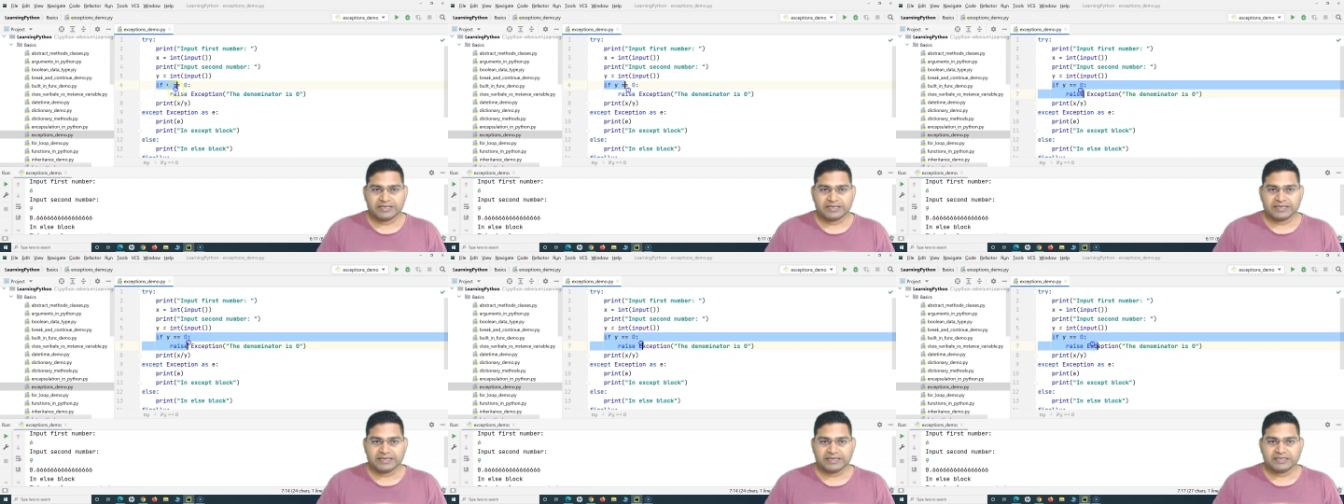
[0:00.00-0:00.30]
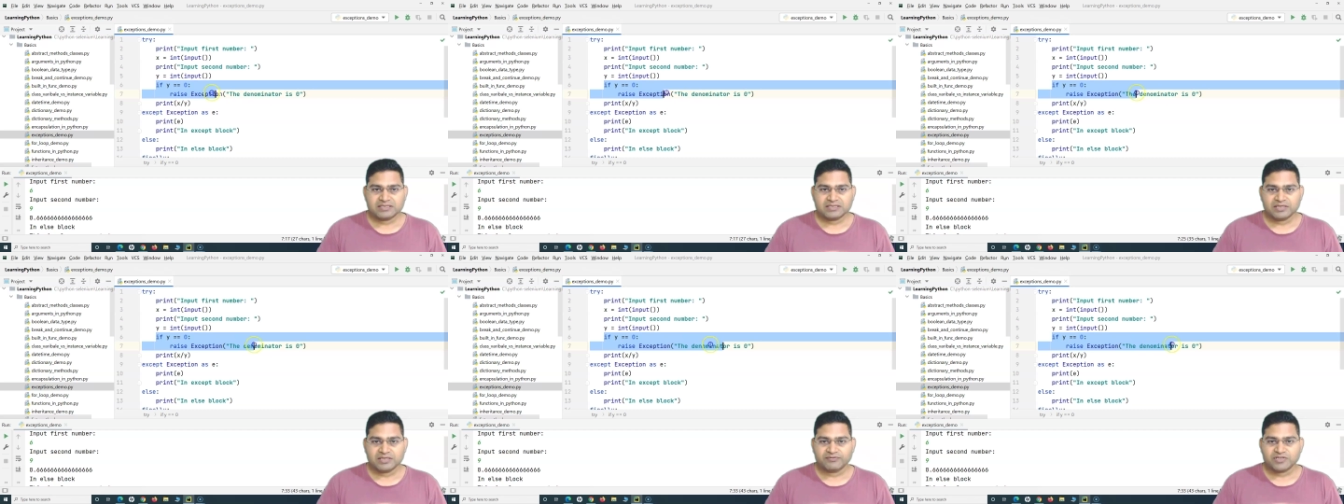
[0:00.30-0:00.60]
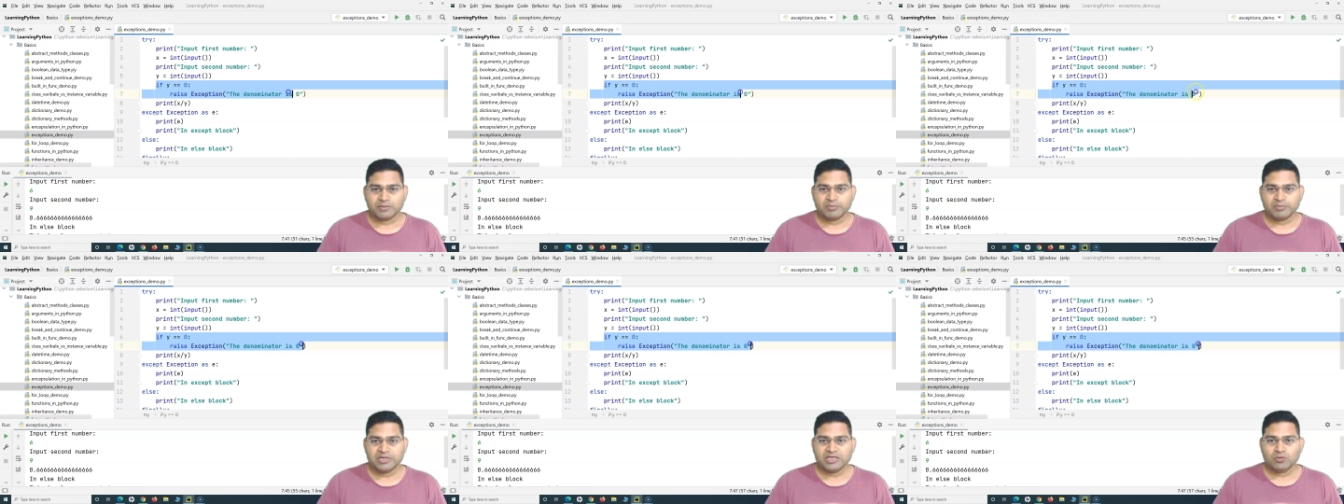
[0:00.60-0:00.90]
case, if
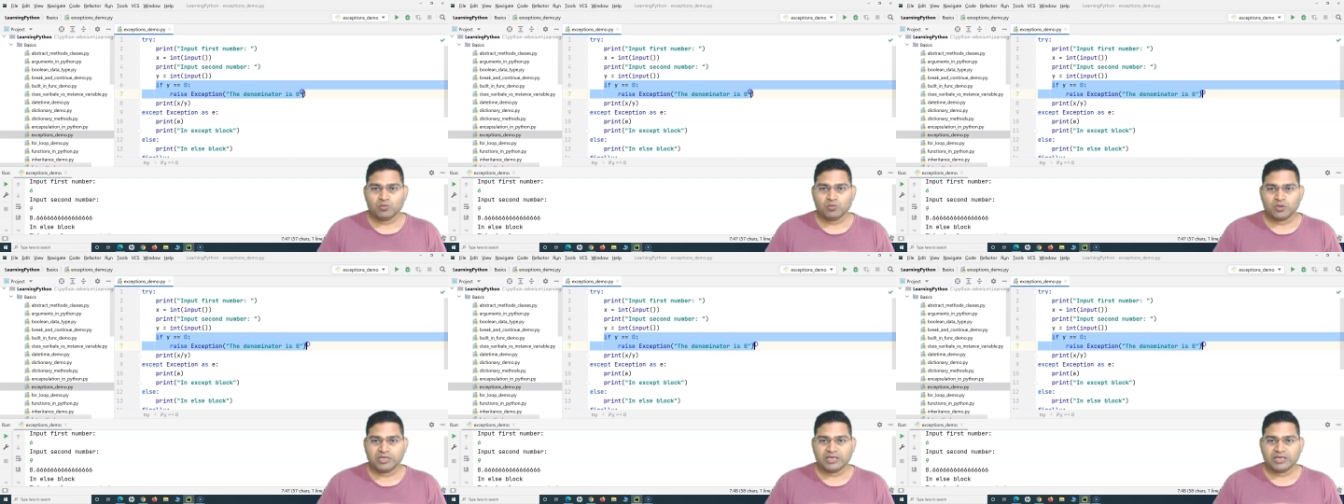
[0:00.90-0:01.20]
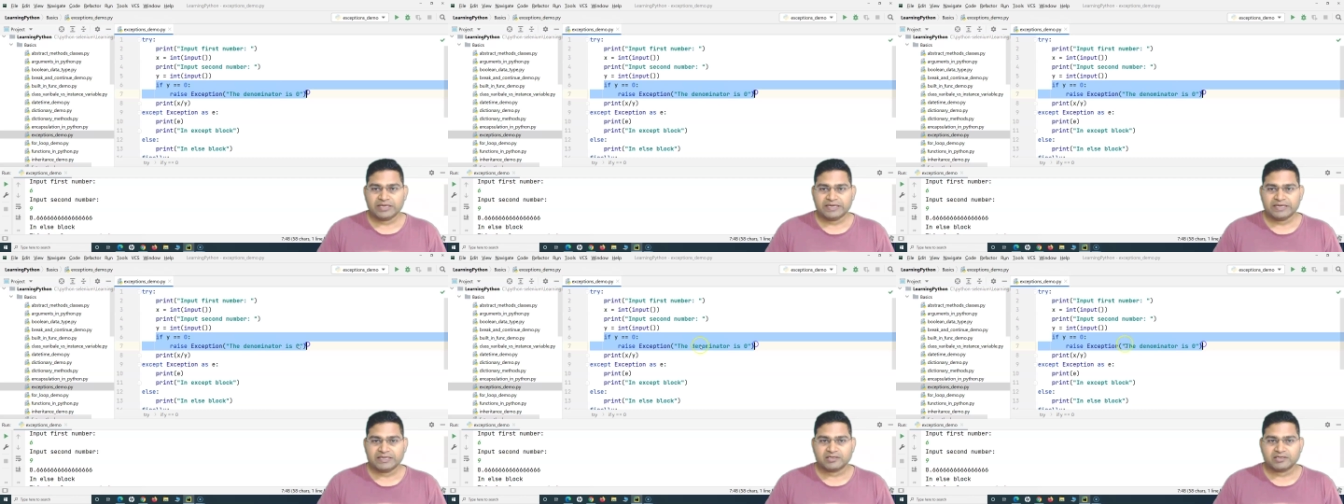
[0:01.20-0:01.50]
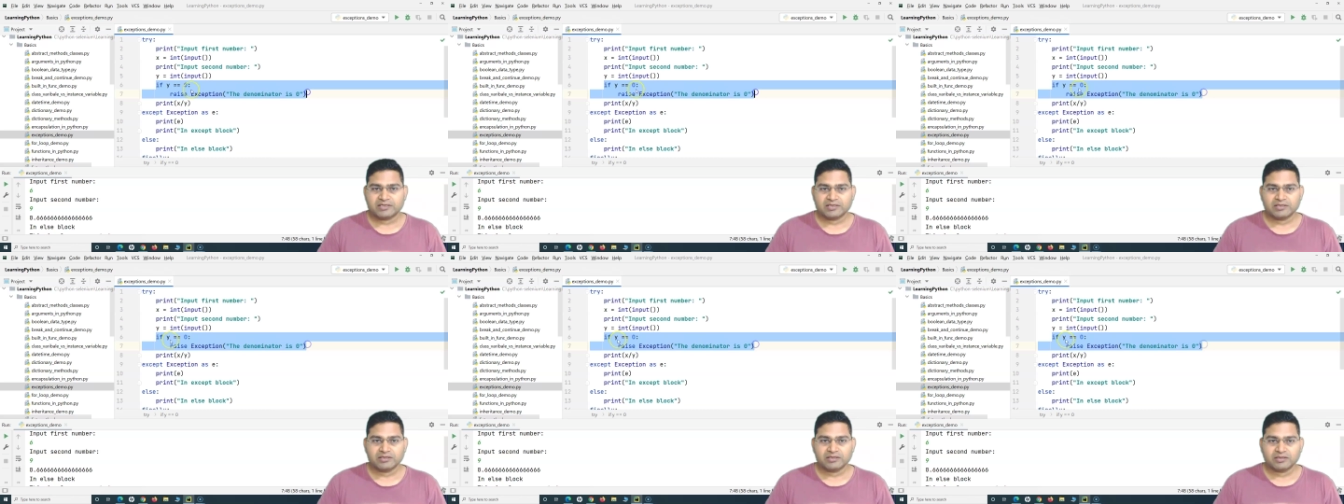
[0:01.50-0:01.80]
somebody will
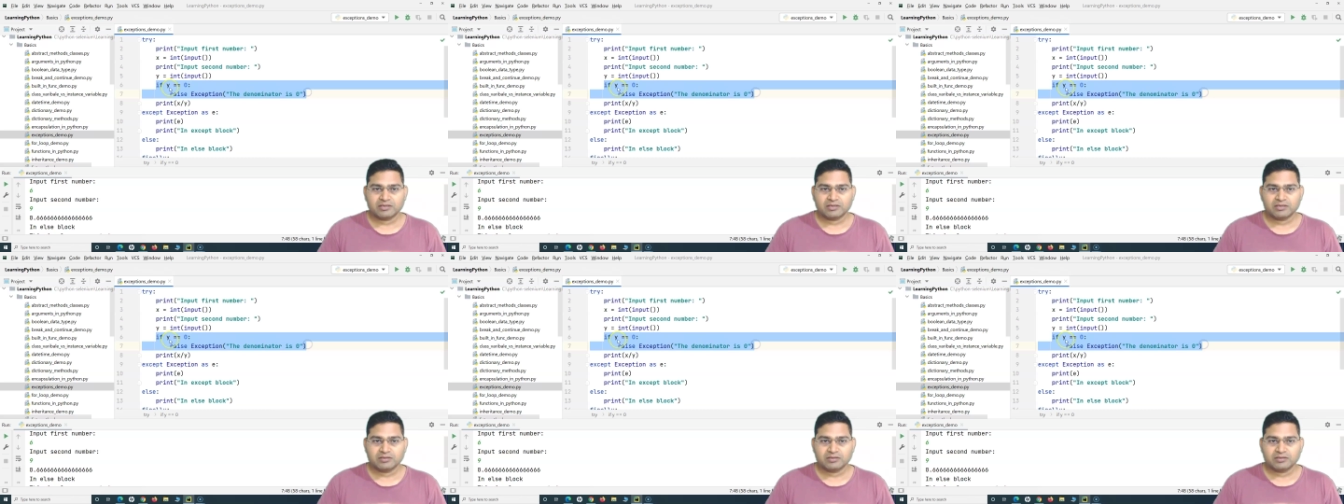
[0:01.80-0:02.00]
enter